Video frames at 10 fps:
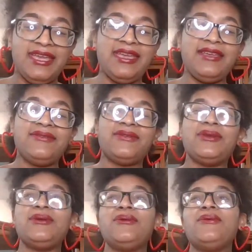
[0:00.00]
If
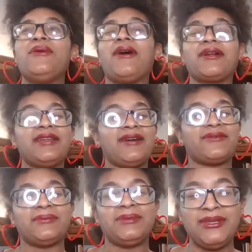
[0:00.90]
you are not
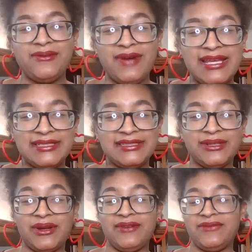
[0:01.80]
from the US
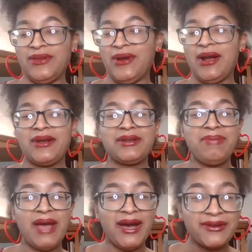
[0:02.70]
or if you heard
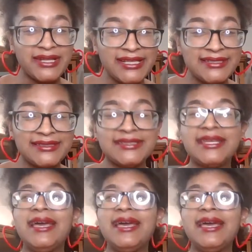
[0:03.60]
about it,